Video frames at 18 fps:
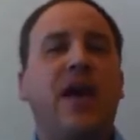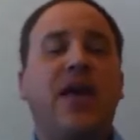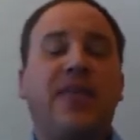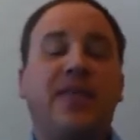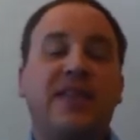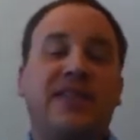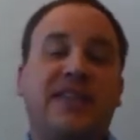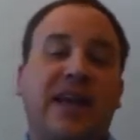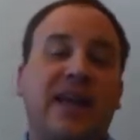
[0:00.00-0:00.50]

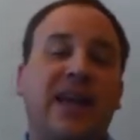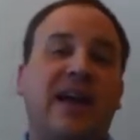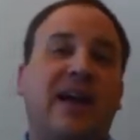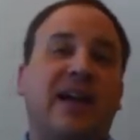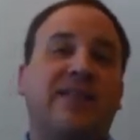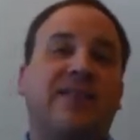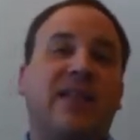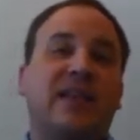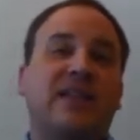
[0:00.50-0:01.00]
The second
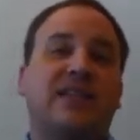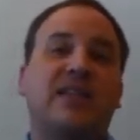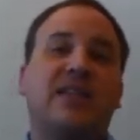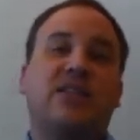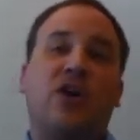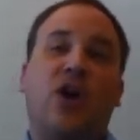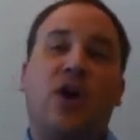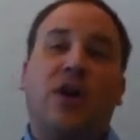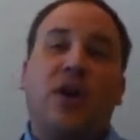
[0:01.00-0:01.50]
kind of lesson is
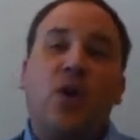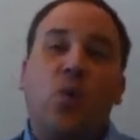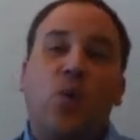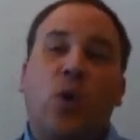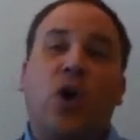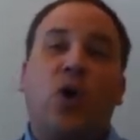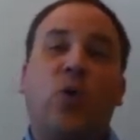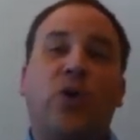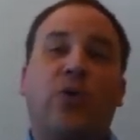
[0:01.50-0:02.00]
called a
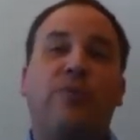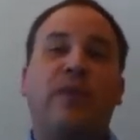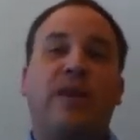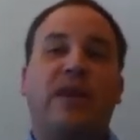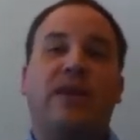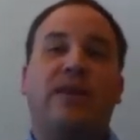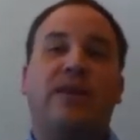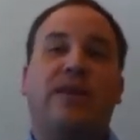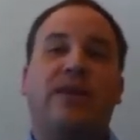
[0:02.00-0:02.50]
Work With
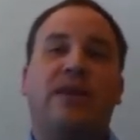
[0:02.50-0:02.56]
Me.